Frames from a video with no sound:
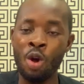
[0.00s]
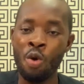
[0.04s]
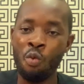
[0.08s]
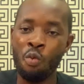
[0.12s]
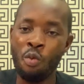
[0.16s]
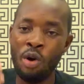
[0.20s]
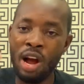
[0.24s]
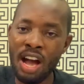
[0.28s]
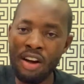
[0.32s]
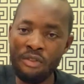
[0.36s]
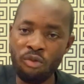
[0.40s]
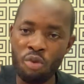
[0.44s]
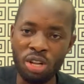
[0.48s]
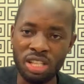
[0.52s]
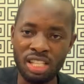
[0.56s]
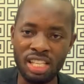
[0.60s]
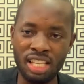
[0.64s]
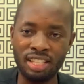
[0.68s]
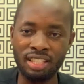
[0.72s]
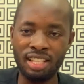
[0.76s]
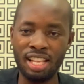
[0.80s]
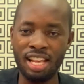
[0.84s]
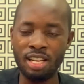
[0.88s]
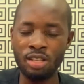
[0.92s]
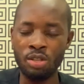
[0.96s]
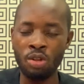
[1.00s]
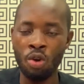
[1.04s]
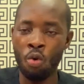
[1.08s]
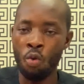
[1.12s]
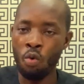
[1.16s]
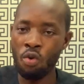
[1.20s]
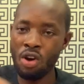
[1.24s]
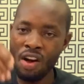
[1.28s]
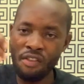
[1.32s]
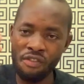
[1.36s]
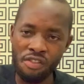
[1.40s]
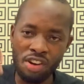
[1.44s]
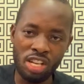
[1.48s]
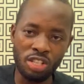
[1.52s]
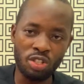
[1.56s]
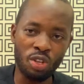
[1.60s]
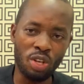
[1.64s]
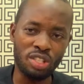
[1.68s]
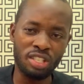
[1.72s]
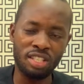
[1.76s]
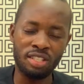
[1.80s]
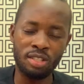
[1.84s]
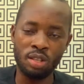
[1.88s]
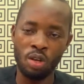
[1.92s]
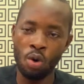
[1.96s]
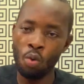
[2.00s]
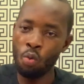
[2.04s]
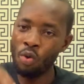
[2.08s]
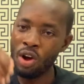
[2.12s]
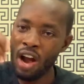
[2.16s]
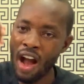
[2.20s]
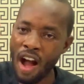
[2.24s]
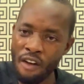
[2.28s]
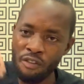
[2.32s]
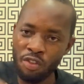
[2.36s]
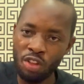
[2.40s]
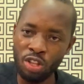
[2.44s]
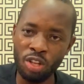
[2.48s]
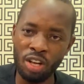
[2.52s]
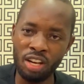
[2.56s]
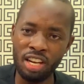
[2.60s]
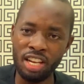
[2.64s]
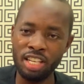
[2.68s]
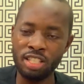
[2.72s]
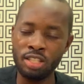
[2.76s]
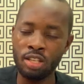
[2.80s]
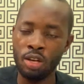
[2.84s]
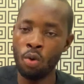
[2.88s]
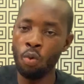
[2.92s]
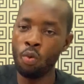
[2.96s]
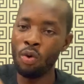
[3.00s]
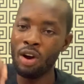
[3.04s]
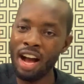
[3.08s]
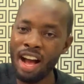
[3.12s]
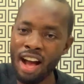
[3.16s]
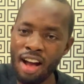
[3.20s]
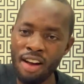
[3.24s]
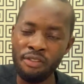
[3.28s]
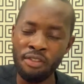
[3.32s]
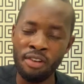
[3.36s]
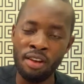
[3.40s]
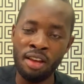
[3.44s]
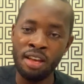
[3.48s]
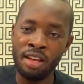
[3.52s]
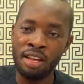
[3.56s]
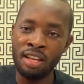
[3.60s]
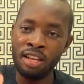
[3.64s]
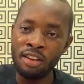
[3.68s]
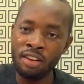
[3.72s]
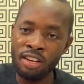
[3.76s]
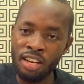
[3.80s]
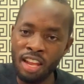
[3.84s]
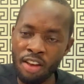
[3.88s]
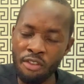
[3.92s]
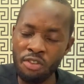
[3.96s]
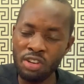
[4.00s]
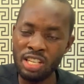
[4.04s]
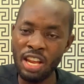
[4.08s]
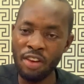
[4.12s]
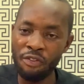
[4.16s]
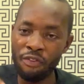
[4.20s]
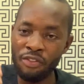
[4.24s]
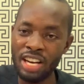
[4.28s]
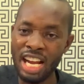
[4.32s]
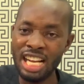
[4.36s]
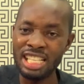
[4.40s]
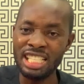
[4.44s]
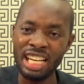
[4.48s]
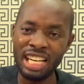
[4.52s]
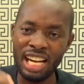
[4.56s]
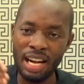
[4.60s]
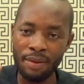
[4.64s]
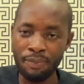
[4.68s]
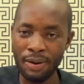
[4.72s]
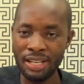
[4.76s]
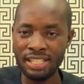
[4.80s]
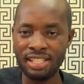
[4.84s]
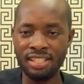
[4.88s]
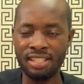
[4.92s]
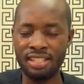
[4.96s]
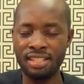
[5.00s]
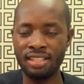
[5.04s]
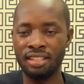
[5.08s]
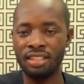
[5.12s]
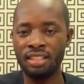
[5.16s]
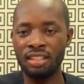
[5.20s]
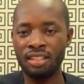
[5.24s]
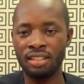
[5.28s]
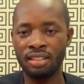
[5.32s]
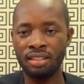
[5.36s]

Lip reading: We have what it takes. We have the resources. We have the knowledge. We have even the financial capacity.